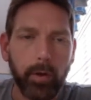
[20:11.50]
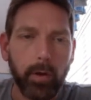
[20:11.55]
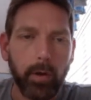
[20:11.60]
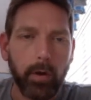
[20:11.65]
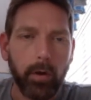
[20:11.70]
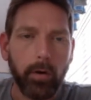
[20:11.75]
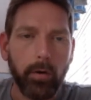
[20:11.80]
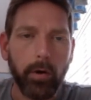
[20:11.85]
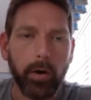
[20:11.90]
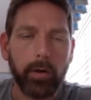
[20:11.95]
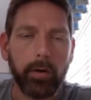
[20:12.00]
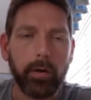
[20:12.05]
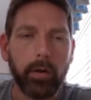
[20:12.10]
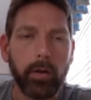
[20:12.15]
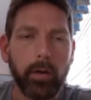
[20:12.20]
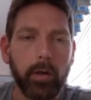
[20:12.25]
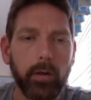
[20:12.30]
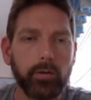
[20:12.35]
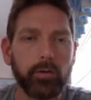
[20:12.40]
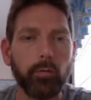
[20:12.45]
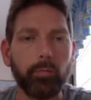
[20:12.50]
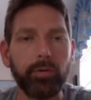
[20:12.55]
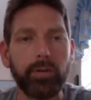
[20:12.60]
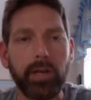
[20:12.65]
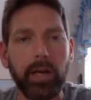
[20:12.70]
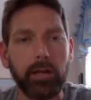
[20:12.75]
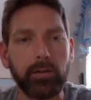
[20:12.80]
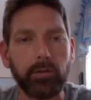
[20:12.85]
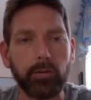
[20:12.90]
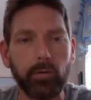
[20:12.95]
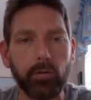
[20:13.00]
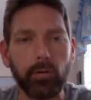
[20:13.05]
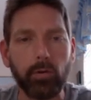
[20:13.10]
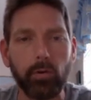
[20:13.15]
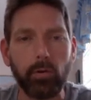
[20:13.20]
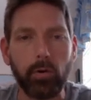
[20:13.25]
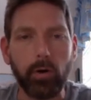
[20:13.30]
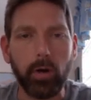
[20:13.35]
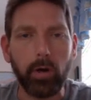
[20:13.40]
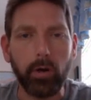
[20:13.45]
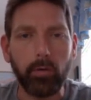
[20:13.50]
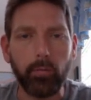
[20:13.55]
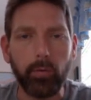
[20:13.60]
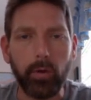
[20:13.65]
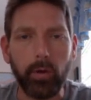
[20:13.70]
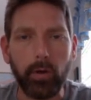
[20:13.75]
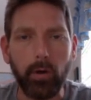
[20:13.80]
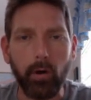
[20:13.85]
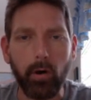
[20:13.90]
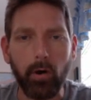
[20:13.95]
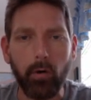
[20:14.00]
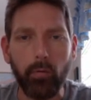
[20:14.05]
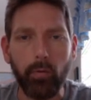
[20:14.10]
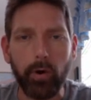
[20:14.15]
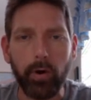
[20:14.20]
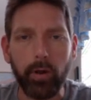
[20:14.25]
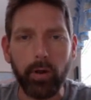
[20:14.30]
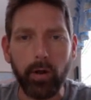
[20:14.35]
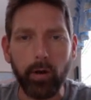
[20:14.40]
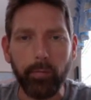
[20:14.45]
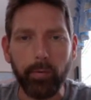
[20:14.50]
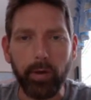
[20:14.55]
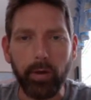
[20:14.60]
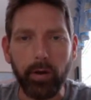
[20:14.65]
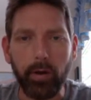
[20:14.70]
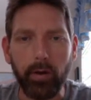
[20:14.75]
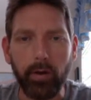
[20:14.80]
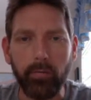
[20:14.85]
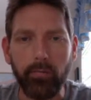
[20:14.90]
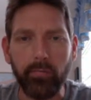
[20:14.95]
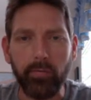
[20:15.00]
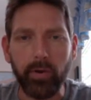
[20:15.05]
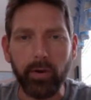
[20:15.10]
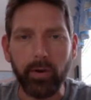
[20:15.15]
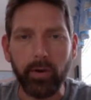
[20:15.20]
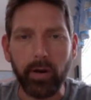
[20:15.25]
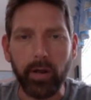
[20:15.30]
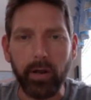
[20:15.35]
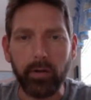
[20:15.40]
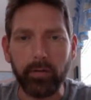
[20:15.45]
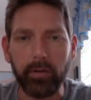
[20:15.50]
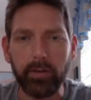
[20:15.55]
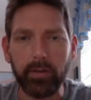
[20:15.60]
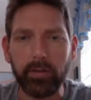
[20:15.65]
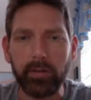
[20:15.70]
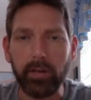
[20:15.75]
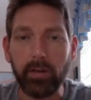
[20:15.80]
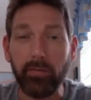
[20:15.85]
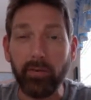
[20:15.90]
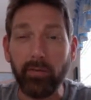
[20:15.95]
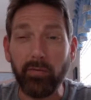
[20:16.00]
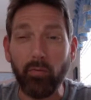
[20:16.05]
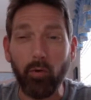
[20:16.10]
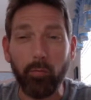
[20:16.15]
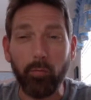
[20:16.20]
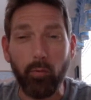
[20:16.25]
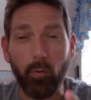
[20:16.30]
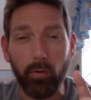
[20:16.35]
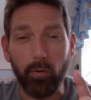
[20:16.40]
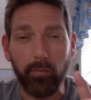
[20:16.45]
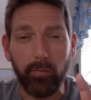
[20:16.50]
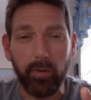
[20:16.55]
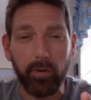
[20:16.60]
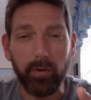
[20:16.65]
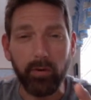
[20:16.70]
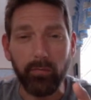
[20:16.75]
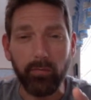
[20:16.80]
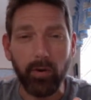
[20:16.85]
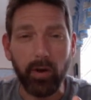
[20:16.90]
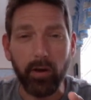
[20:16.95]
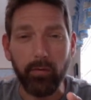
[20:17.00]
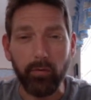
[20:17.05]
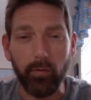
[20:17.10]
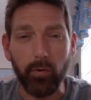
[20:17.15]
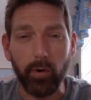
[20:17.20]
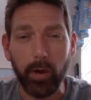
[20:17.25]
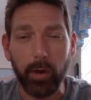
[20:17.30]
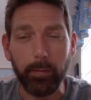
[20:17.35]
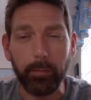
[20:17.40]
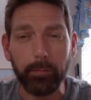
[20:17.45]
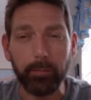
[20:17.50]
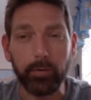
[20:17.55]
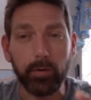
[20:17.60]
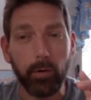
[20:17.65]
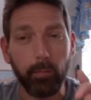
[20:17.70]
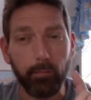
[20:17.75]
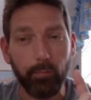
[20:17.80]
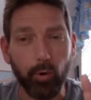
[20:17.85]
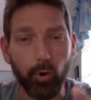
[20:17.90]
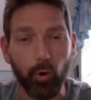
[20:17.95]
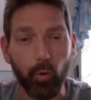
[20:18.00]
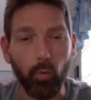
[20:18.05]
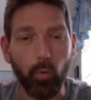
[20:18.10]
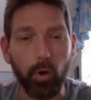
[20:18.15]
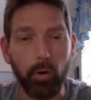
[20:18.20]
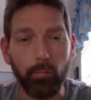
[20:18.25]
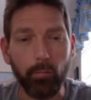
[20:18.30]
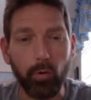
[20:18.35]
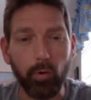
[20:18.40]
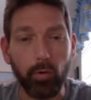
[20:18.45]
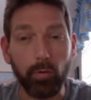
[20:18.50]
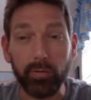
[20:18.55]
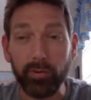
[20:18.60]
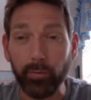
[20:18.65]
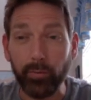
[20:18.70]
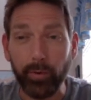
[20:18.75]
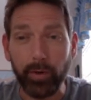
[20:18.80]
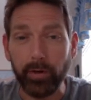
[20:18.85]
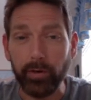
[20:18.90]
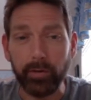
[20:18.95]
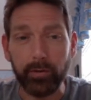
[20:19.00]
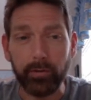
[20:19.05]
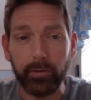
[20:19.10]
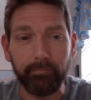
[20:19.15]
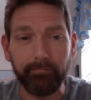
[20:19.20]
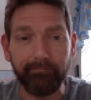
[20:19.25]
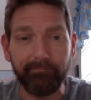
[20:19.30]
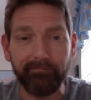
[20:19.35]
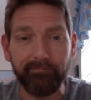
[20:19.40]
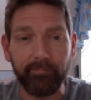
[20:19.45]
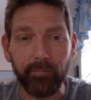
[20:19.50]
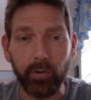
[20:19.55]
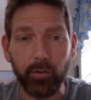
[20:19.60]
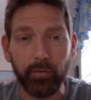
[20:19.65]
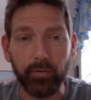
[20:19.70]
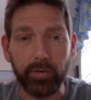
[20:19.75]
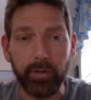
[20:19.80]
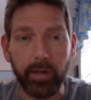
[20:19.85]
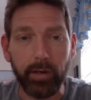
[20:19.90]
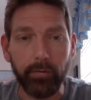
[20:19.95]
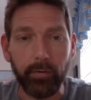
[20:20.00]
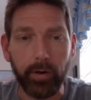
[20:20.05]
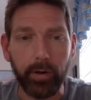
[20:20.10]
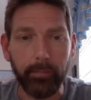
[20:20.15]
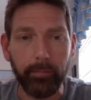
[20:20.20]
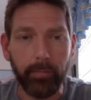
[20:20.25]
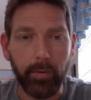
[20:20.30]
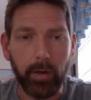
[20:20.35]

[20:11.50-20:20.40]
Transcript: All right. So potassium chloride, we already up here figured out that 74.55 grams per 1 mole. So we can just use that, right?